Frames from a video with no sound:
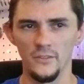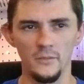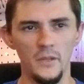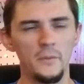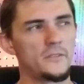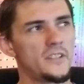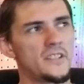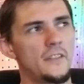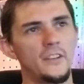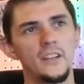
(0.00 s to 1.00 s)
Maybe it was a
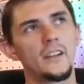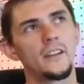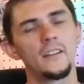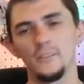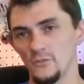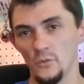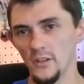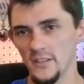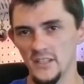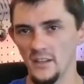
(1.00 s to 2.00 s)
79. It was one
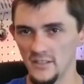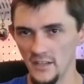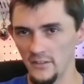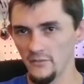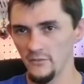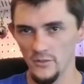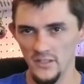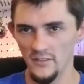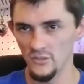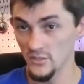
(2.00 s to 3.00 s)
of the 74.
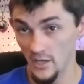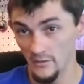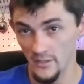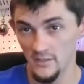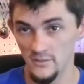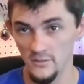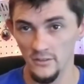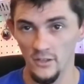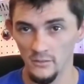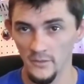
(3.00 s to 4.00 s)
Just go into
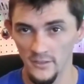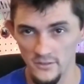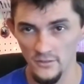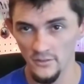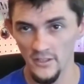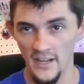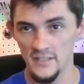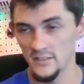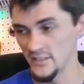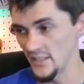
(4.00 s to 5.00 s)
your auto parts store and
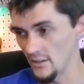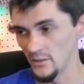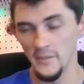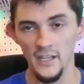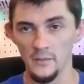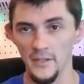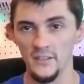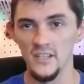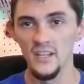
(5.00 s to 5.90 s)
ask to see all the pilot bearings.